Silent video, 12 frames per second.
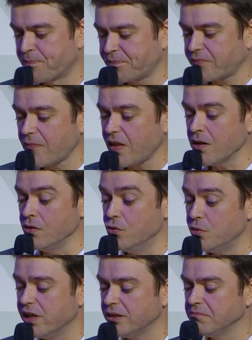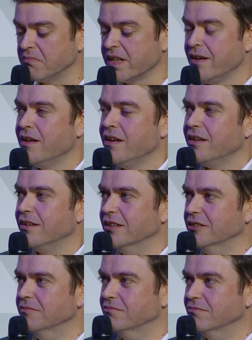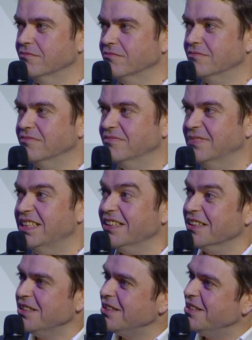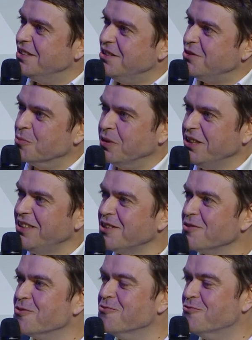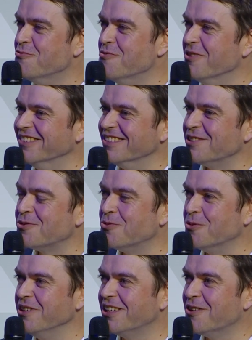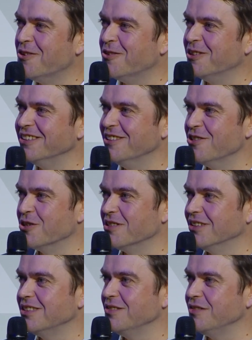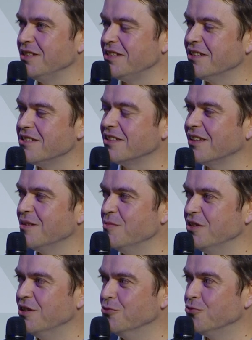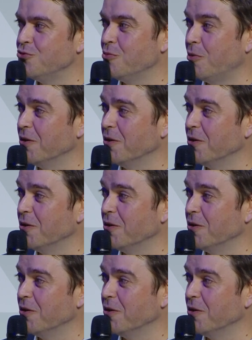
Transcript: But it's based on probability and not on real intelligence as we understand it. So there's dystopian stories,